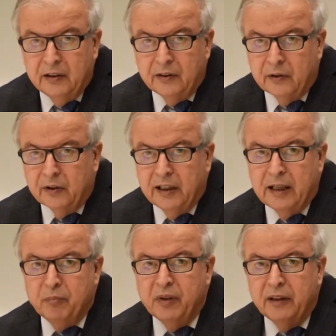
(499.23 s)
So they
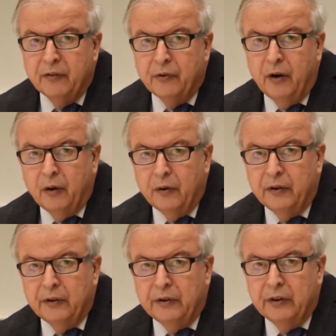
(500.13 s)
can be the
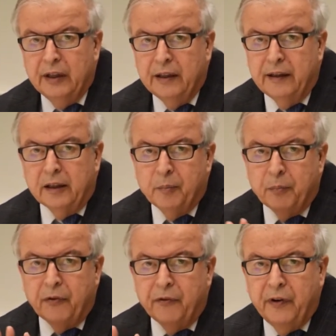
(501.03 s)
follower, they can
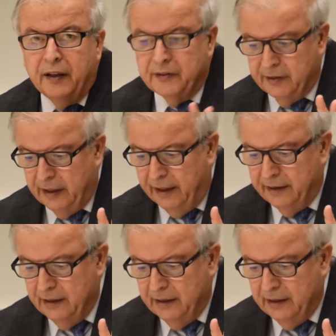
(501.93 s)
profess that.